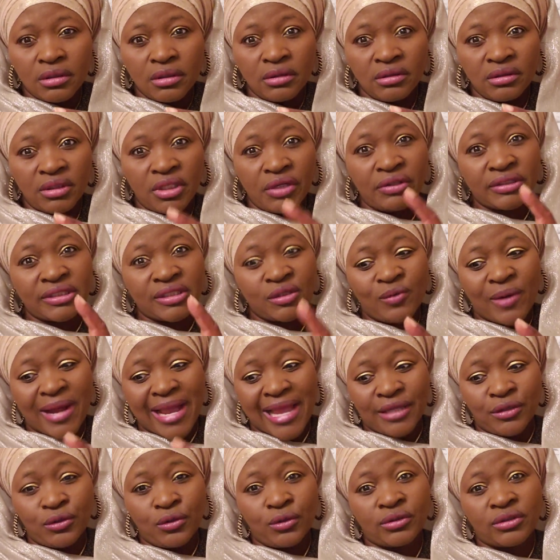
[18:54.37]
the reason why I
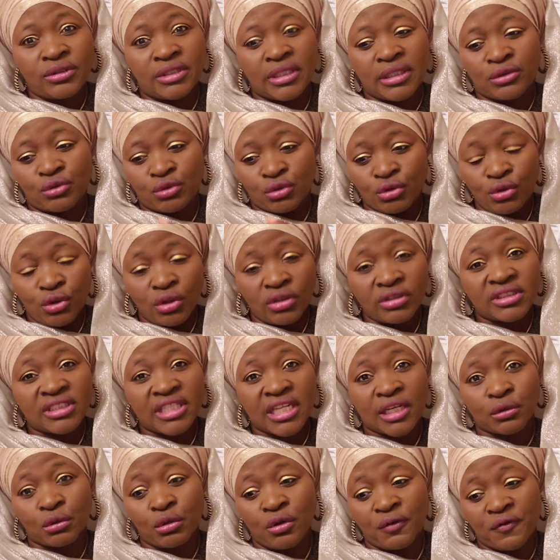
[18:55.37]
use the don't
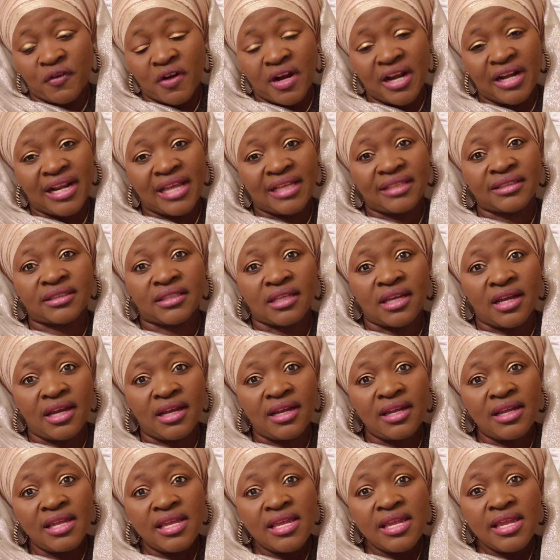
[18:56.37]
take no for an answer
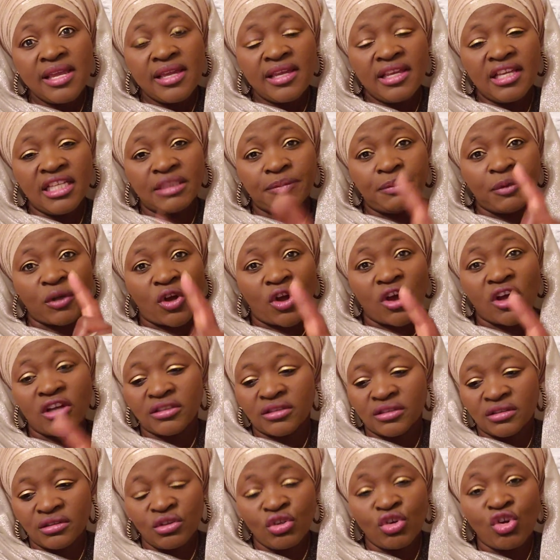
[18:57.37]
is
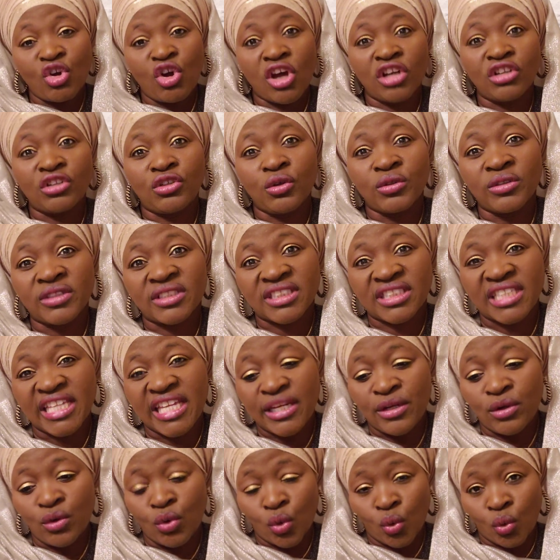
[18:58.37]
because God don't say
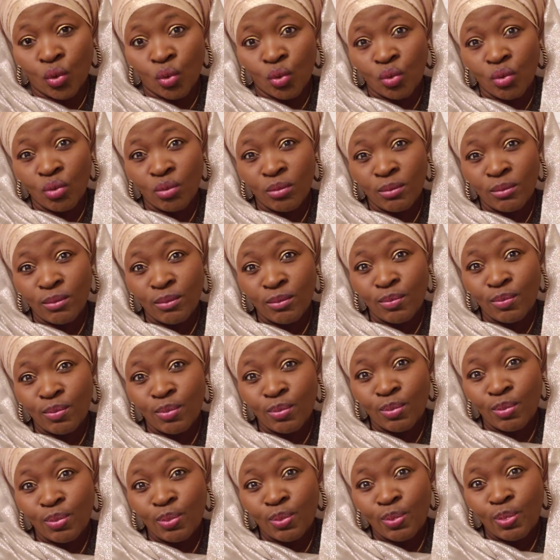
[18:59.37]
no.
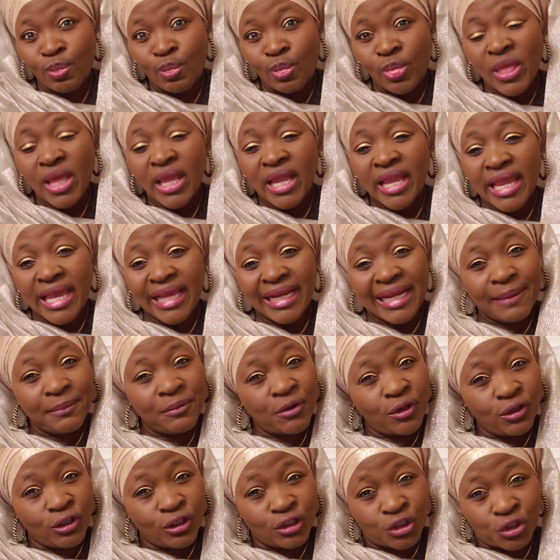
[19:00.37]
And I'm
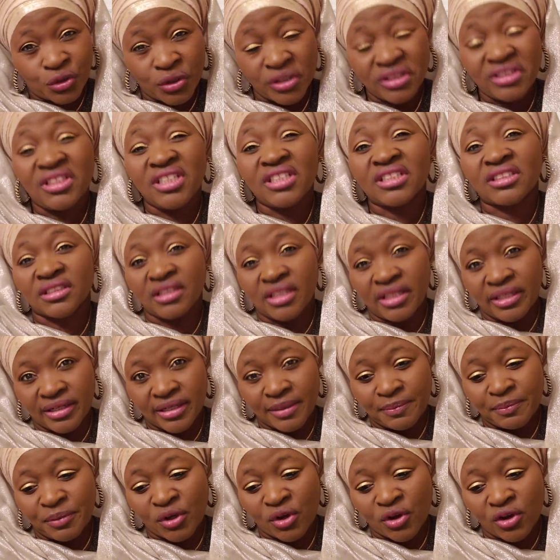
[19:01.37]
going to treat this later
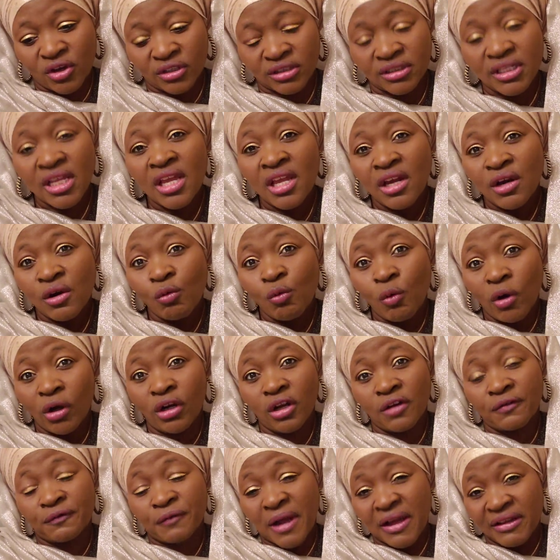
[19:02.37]
because one
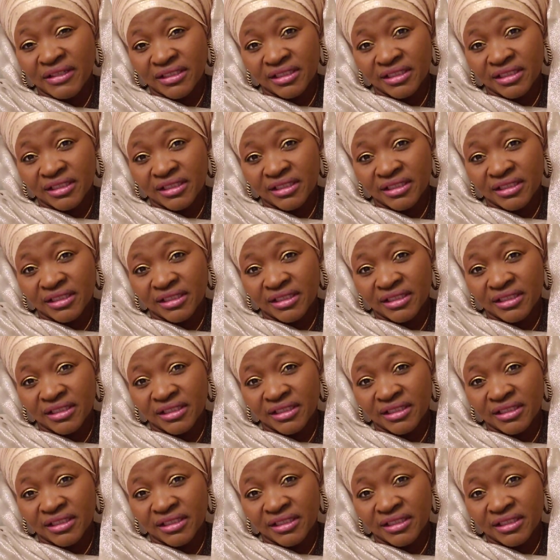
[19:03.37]
of our